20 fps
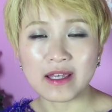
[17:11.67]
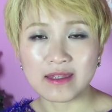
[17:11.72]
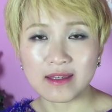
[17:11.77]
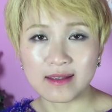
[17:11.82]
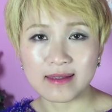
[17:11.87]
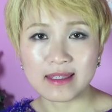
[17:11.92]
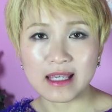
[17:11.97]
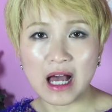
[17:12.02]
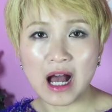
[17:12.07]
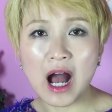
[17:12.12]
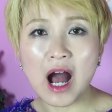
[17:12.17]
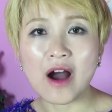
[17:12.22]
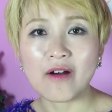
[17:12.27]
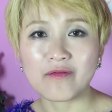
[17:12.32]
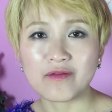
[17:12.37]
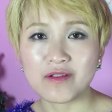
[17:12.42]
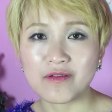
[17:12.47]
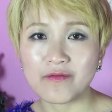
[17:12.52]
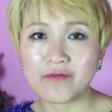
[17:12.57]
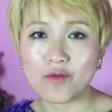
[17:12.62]
in the sun
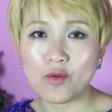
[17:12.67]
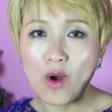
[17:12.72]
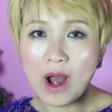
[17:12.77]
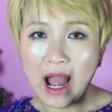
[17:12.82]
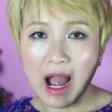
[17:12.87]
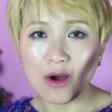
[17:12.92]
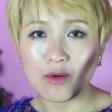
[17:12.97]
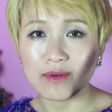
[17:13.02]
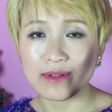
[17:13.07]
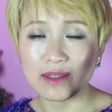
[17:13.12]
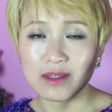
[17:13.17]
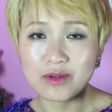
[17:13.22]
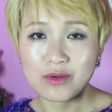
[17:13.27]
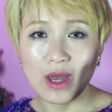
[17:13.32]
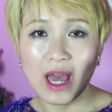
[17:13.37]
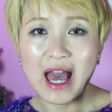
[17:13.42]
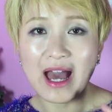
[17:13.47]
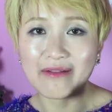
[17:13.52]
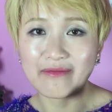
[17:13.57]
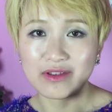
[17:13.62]
after 4 hours, you
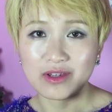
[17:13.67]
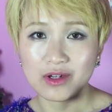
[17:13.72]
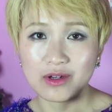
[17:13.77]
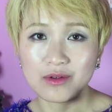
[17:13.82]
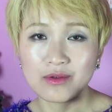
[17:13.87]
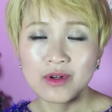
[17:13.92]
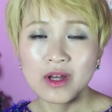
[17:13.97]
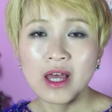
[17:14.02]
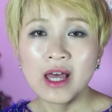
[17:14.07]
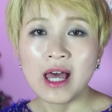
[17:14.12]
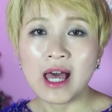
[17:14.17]
have to,